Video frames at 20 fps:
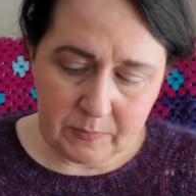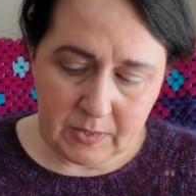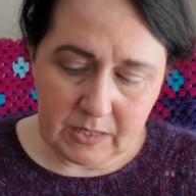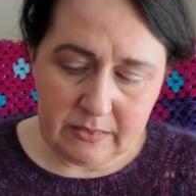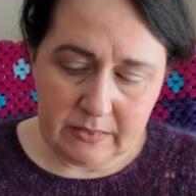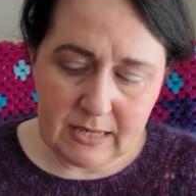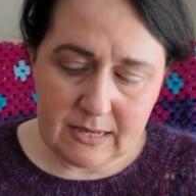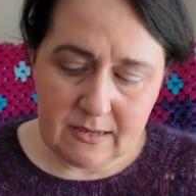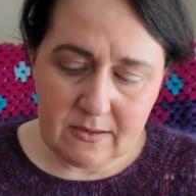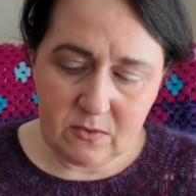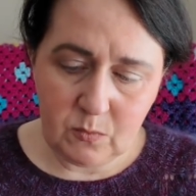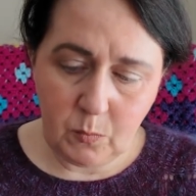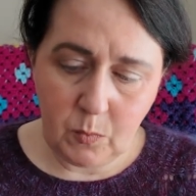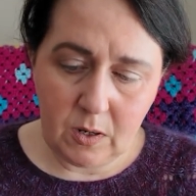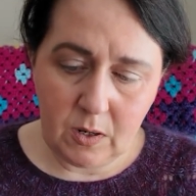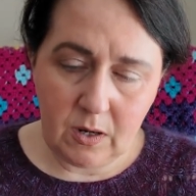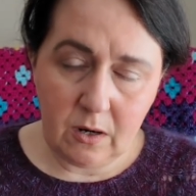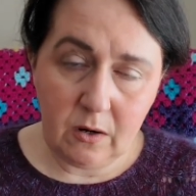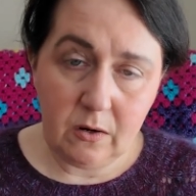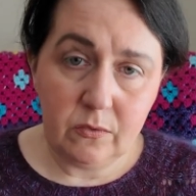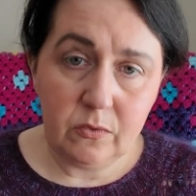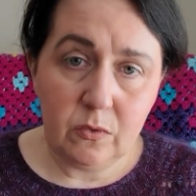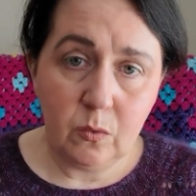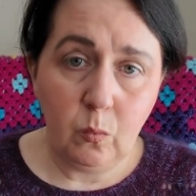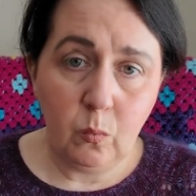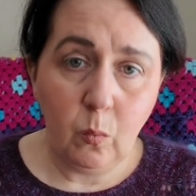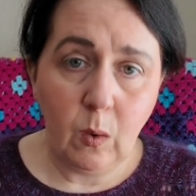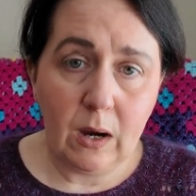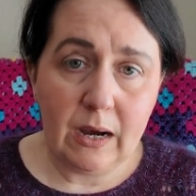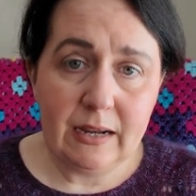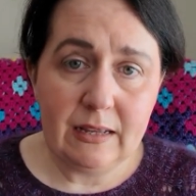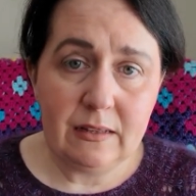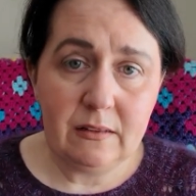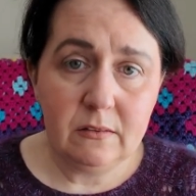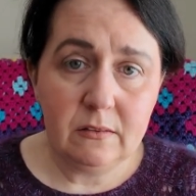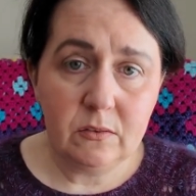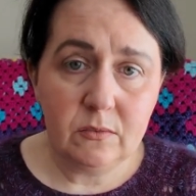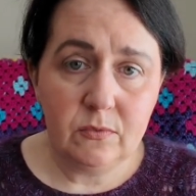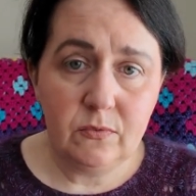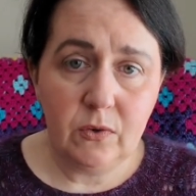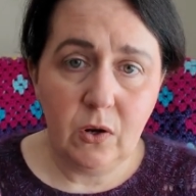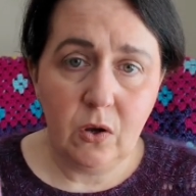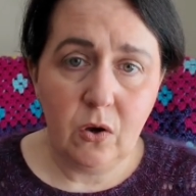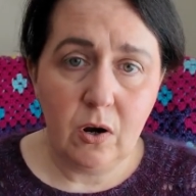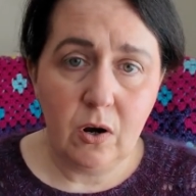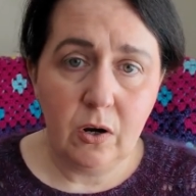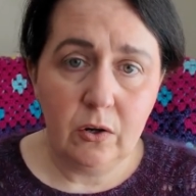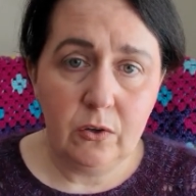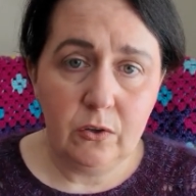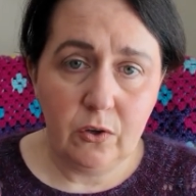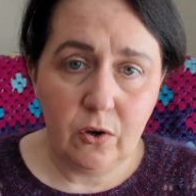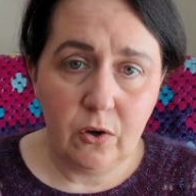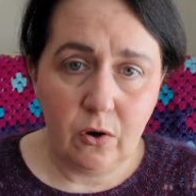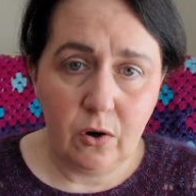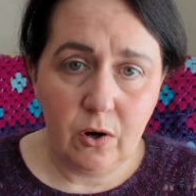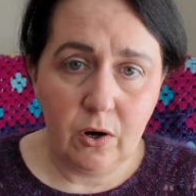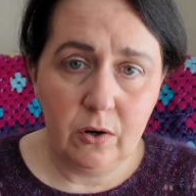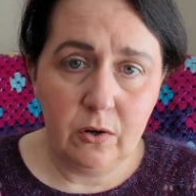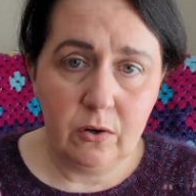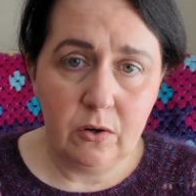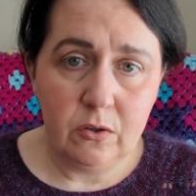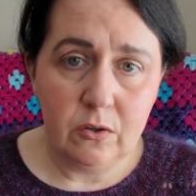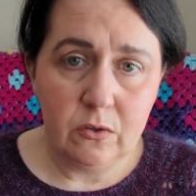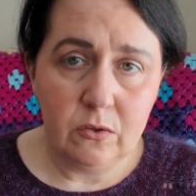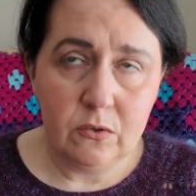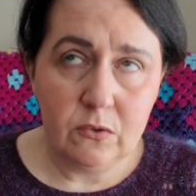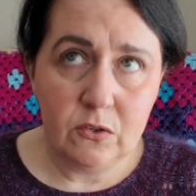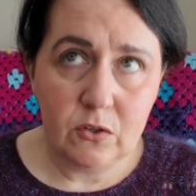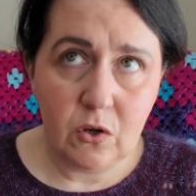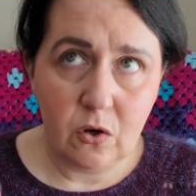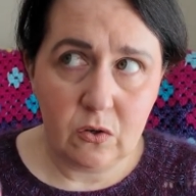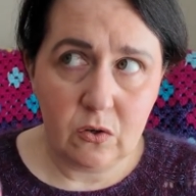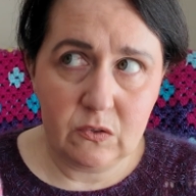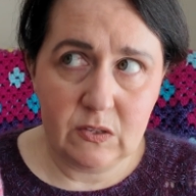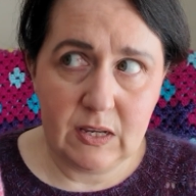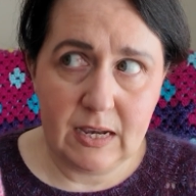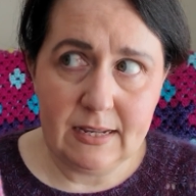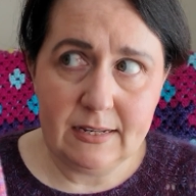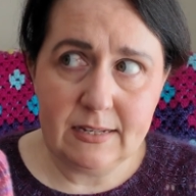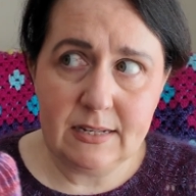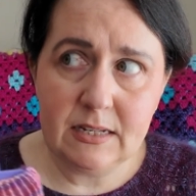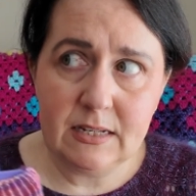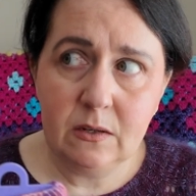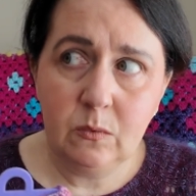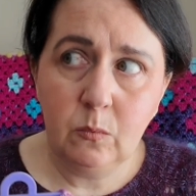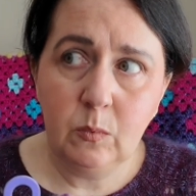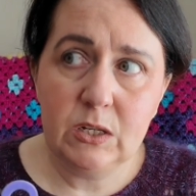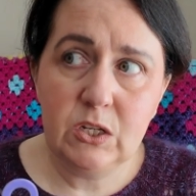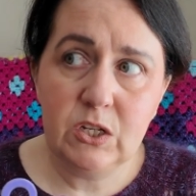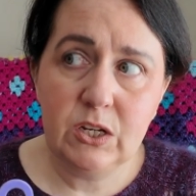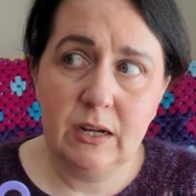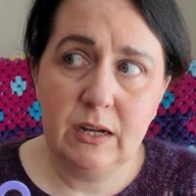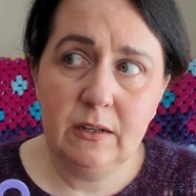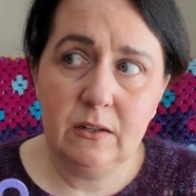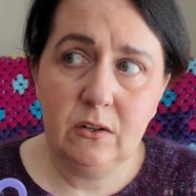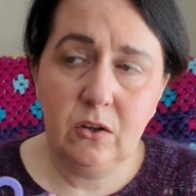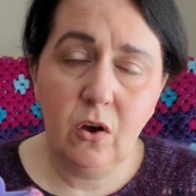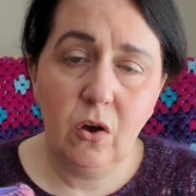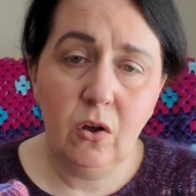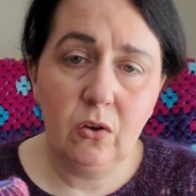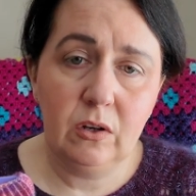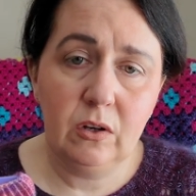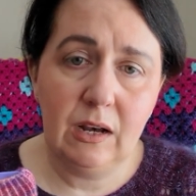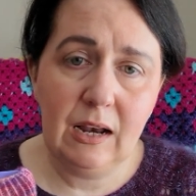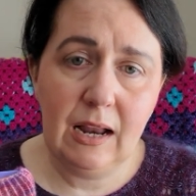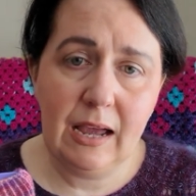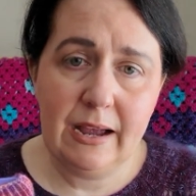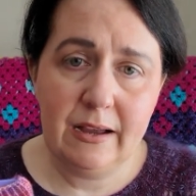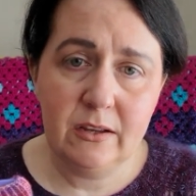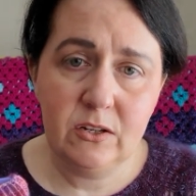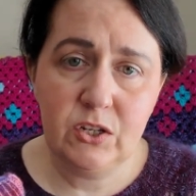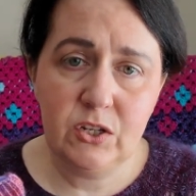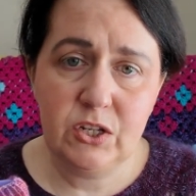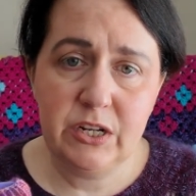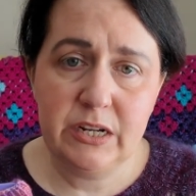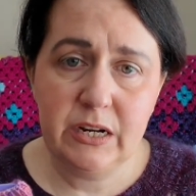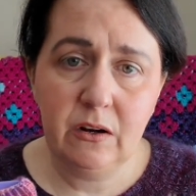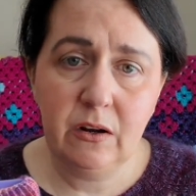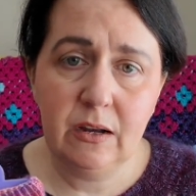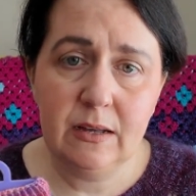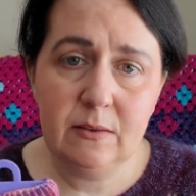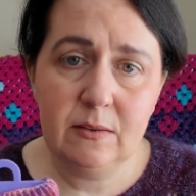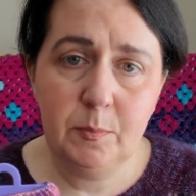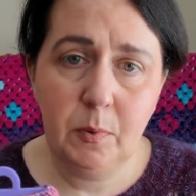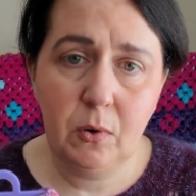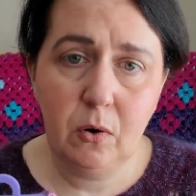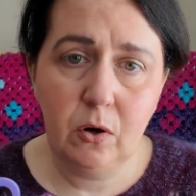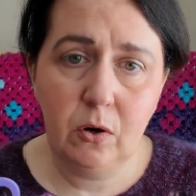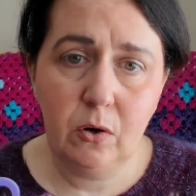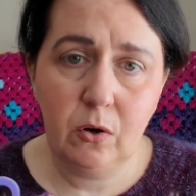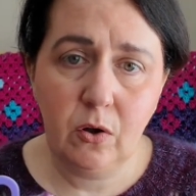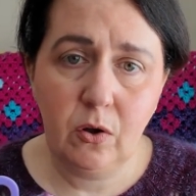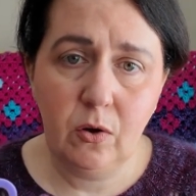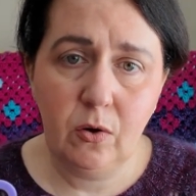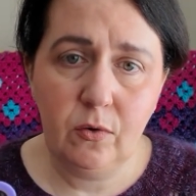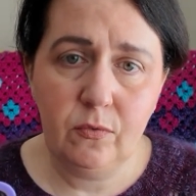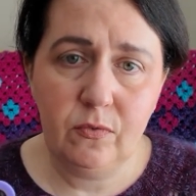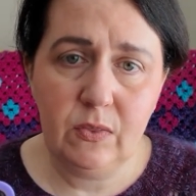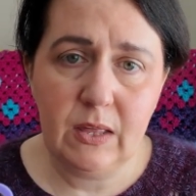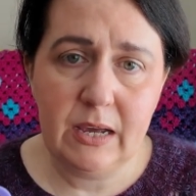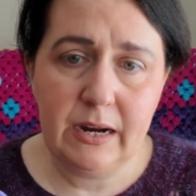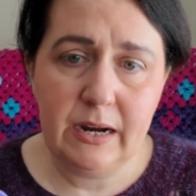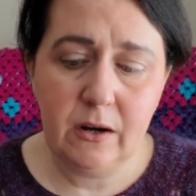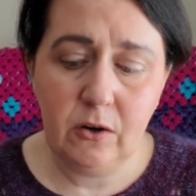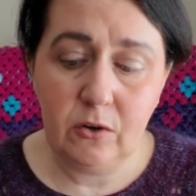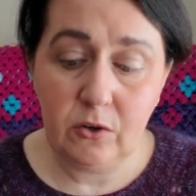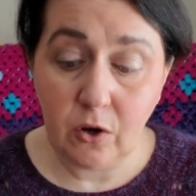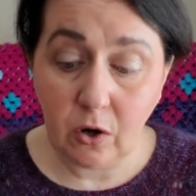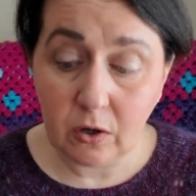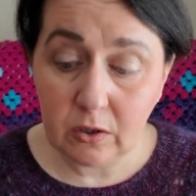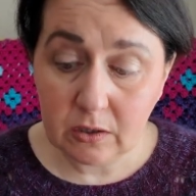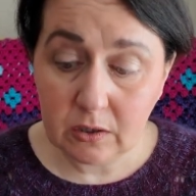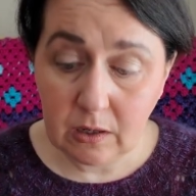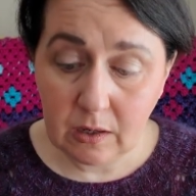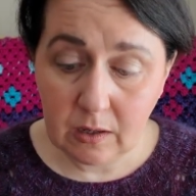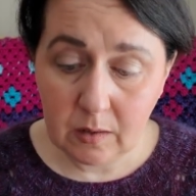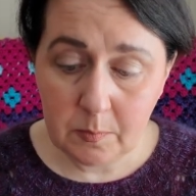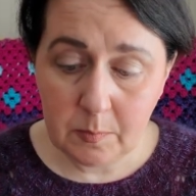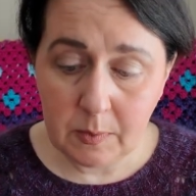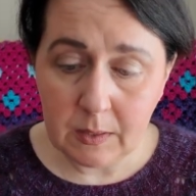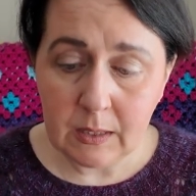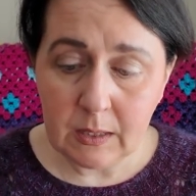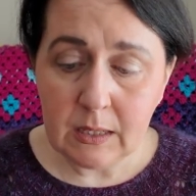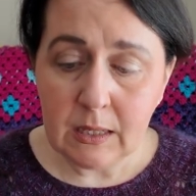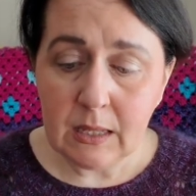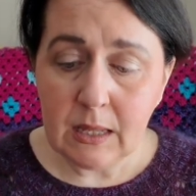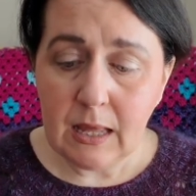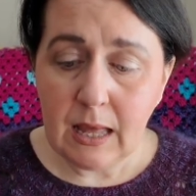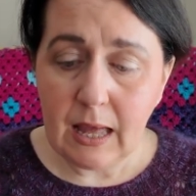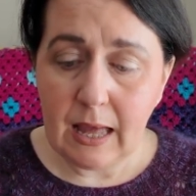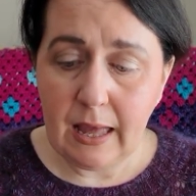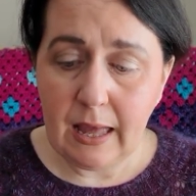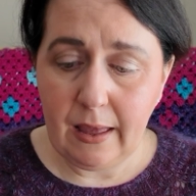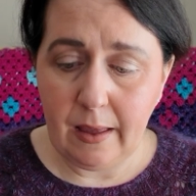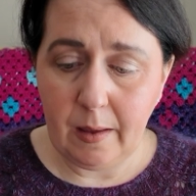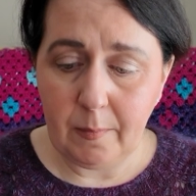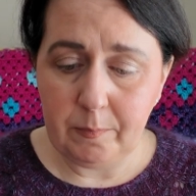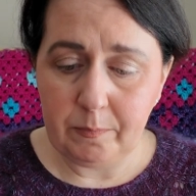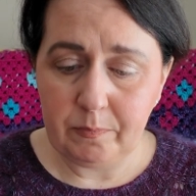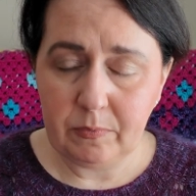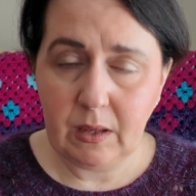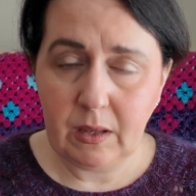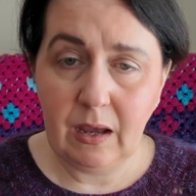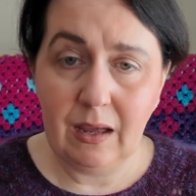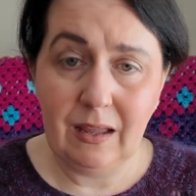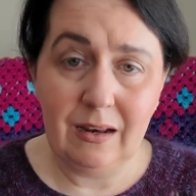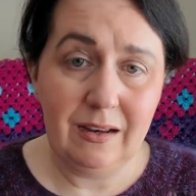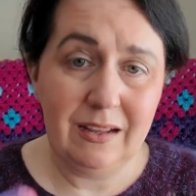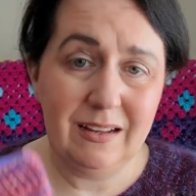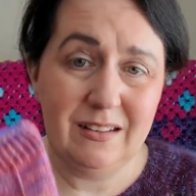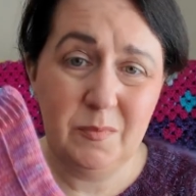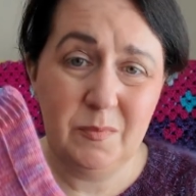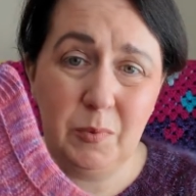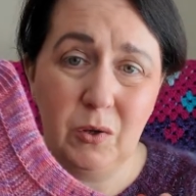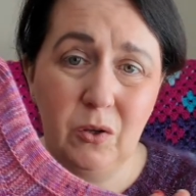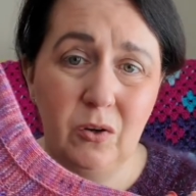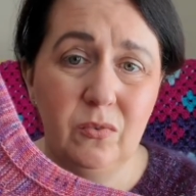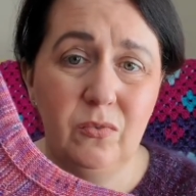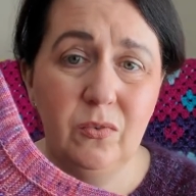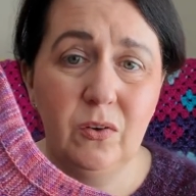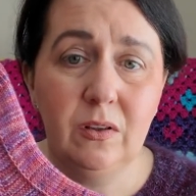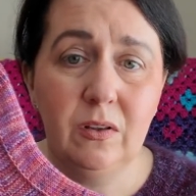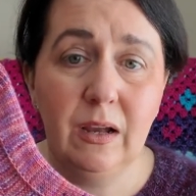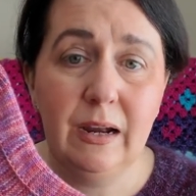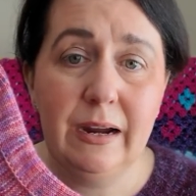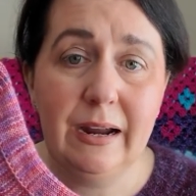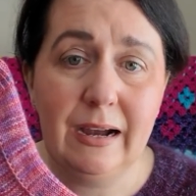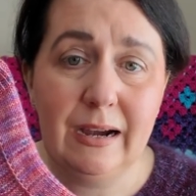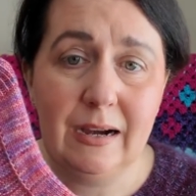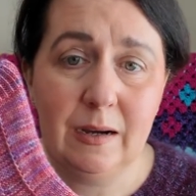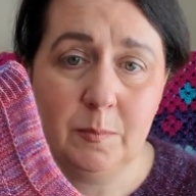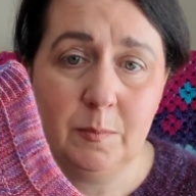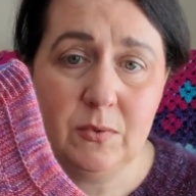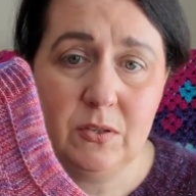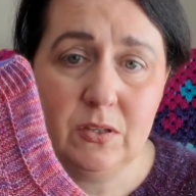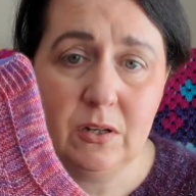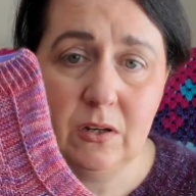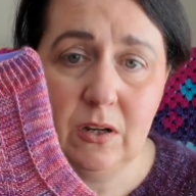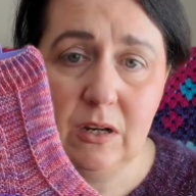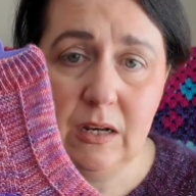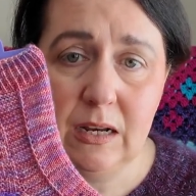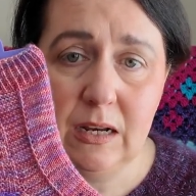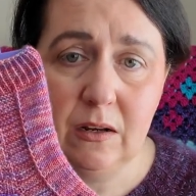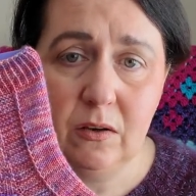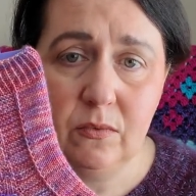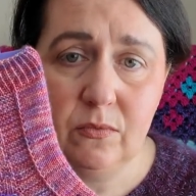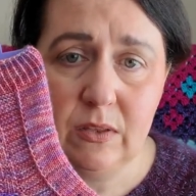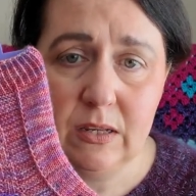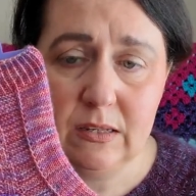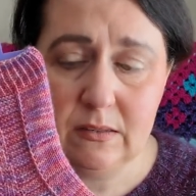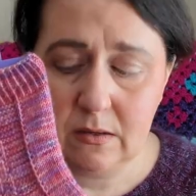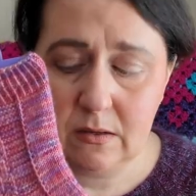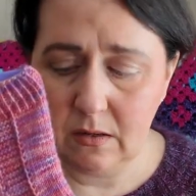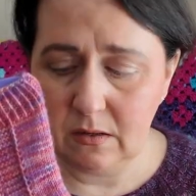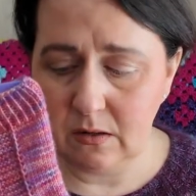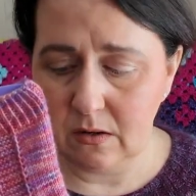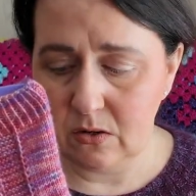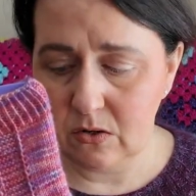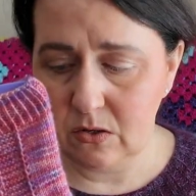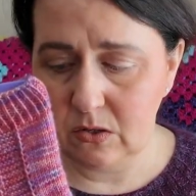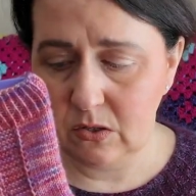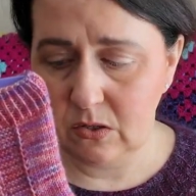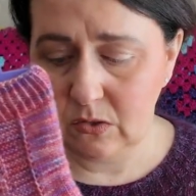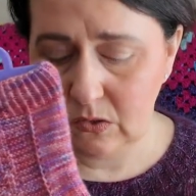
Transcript: These were the Wildflower yarn sock set, which I had got last year as part of their yarn club, and it's beautiful. I absolutely love these colours.